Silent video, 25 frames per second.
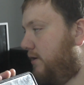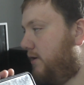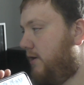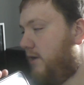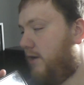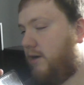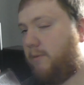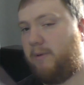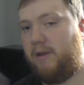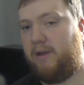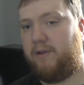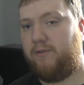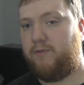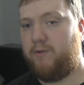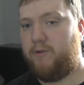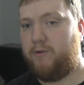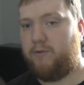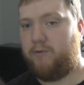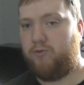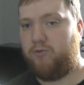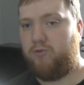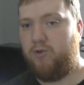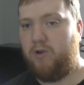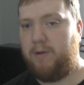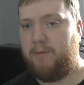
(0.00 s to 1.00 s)
like a big
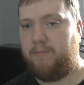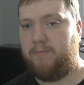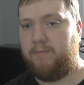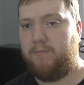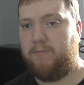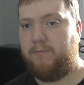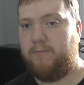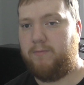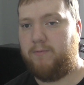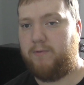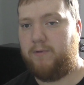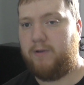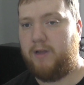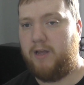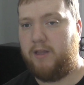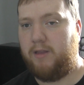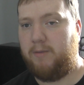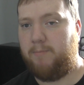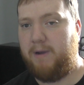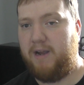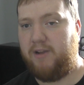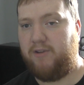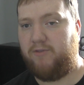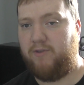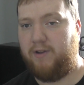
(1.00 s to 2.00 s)
screen. Now the
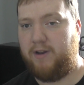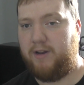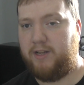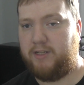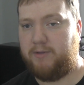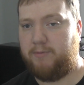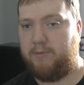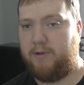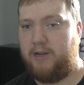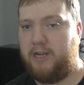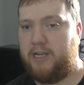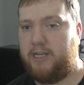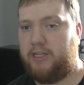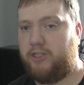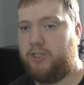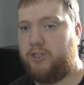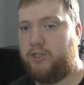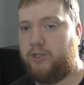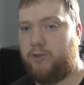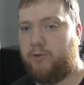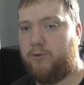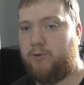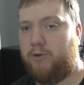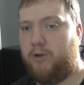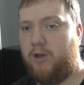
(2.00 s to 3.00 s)
best thing is
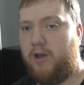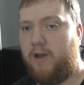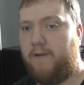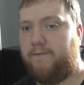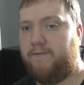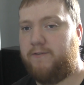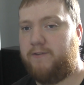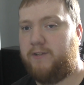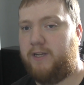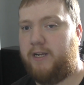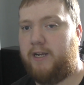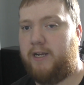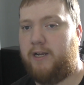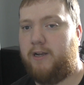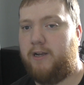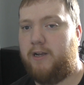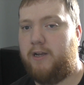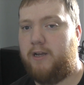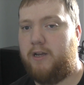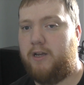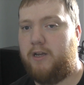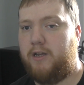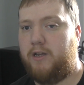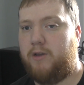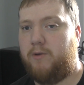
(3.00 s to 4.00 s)
to obviously,
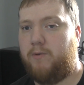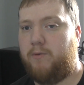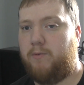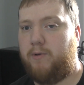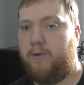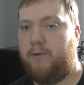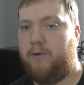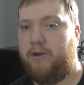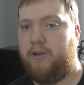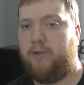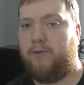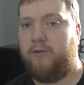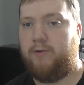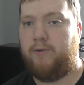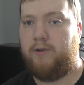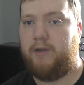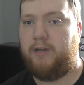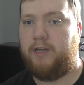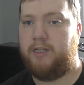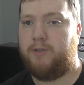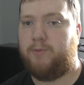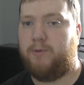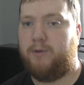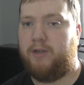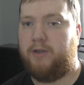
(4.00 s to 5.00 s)
what you want to do
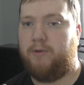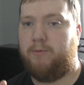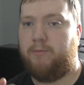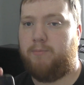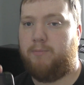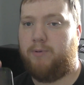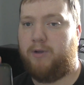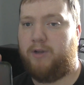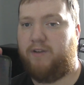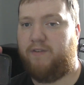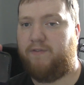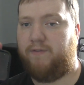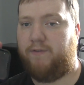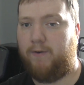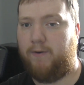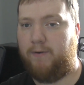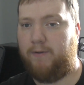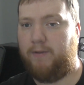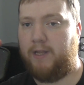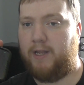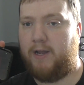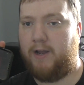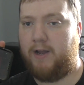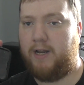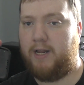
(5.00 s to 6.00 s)
is when you put your
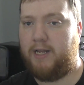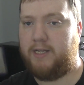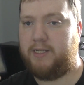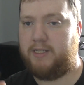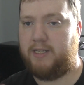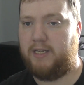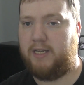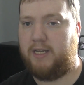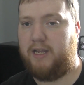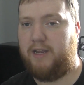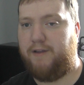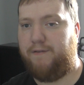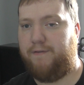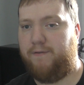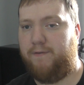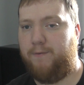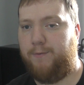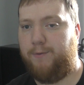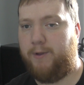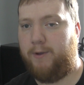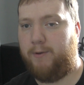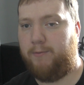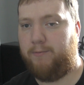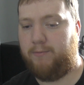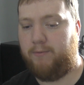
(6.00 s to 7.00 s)
phone down, is to lay your
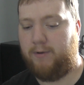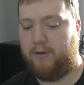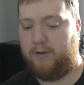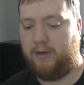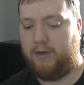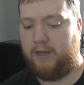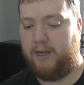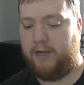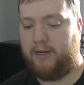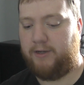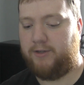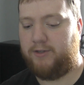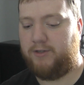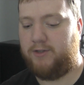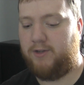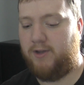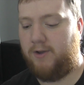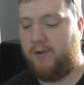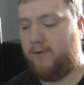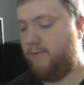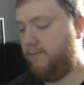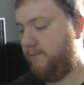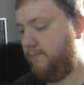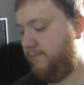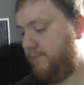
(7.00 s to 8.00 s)
phone down like
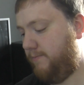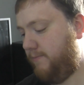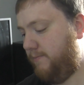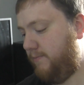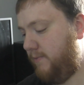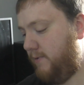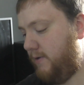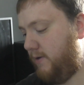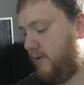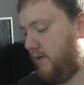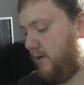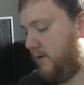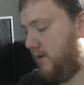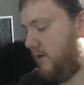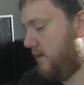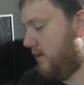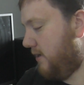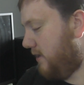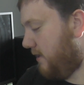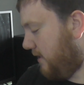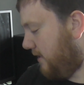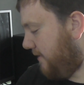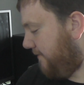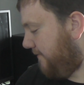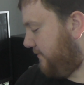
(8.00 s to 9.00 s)
so.
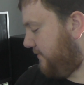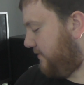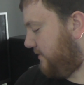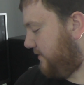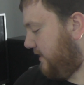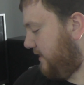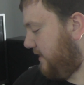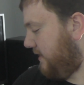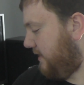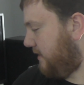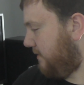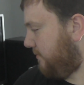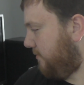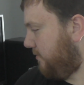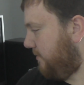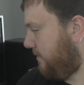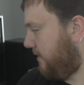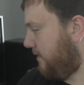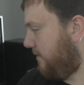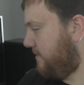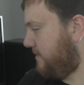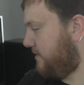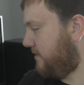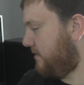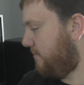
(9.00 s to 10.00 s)
Obviously at the
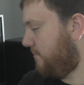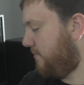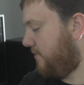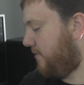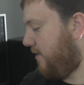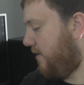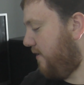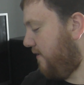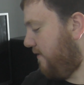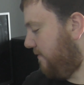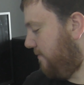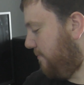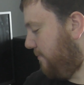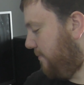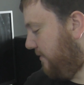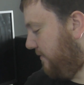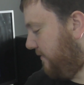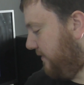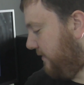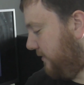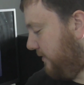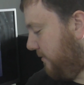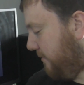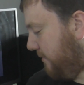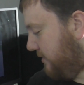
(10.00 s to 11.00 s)
moment I got my soundbar off, but
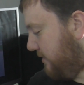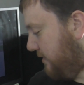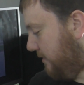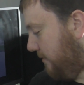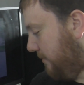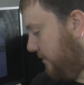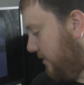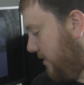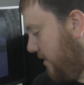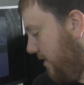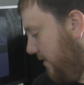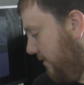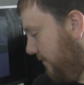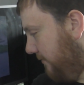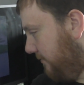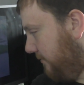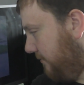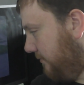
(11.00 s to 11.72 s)
if I turn my soundbar on.